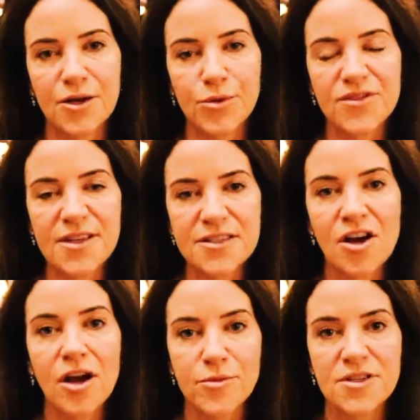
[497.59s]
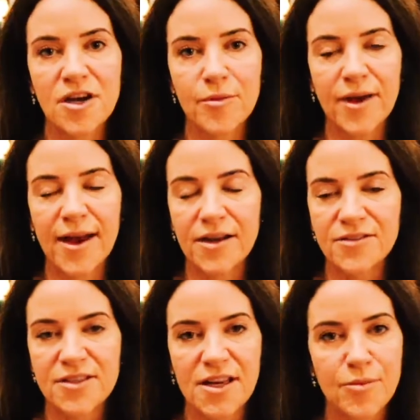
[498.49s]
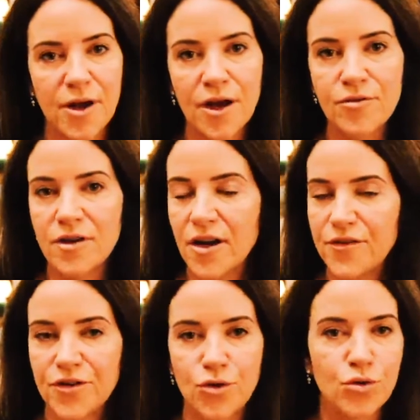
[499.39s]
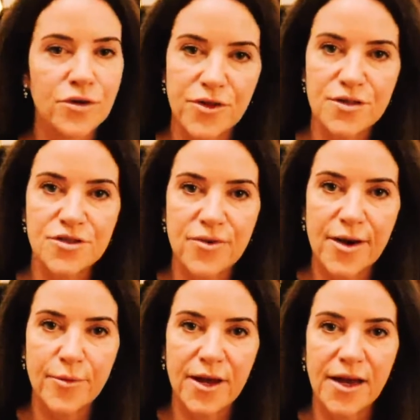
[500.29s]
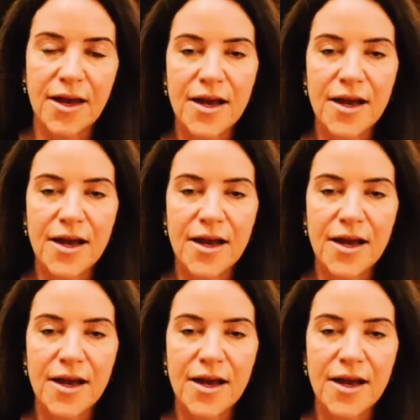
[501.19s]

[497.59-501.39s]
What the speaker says: We've seen time and time again, I've seen it in my own life and all of those around me,